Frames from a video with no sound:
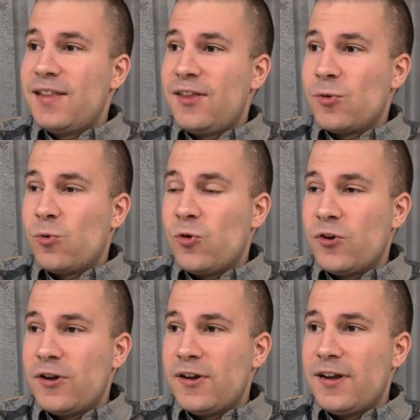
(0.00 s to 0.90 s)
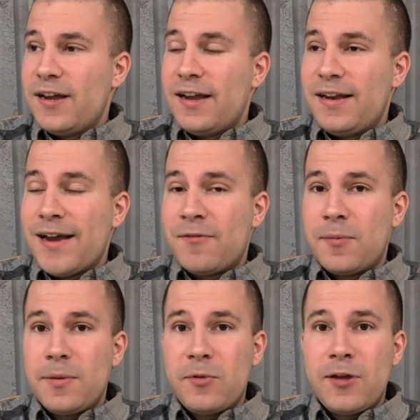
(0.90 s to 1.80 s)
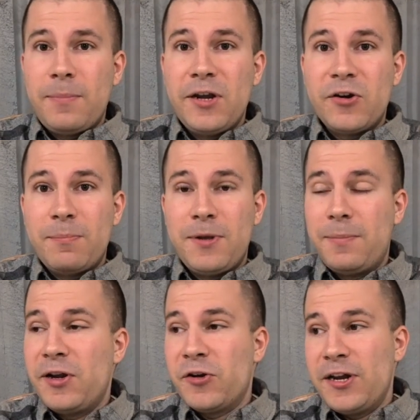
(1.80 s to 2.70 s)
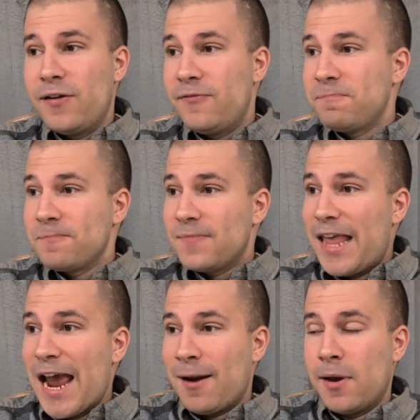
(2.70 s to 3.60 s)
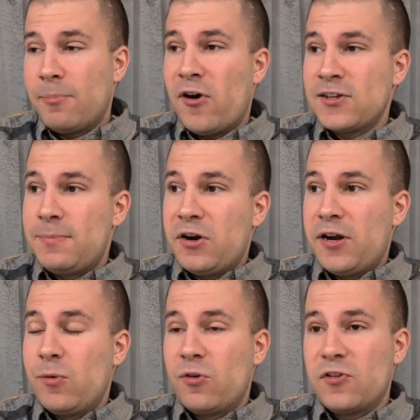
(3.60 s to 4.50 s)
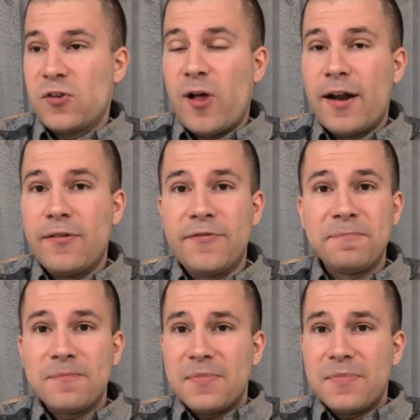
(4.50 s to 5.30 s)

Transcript: there will inevitably be a period of economic prosperity where there's a lot of